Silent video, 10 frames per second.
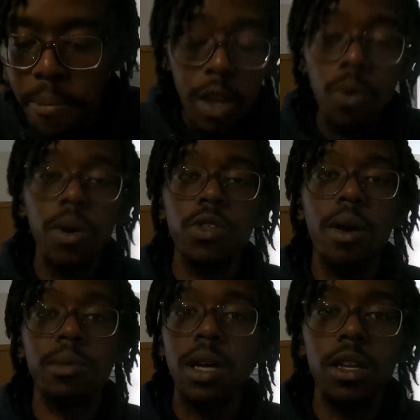and whether
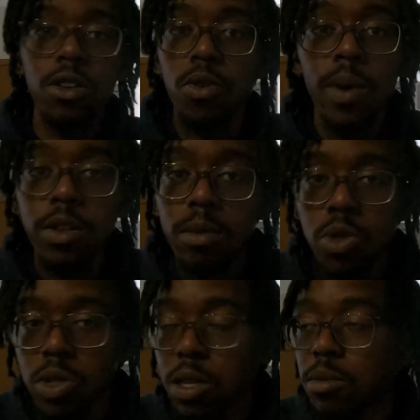I'm cutting or whether I'm
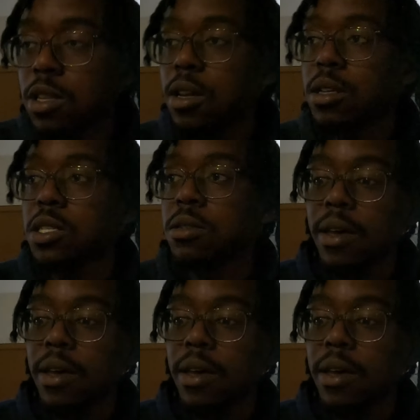doing something else,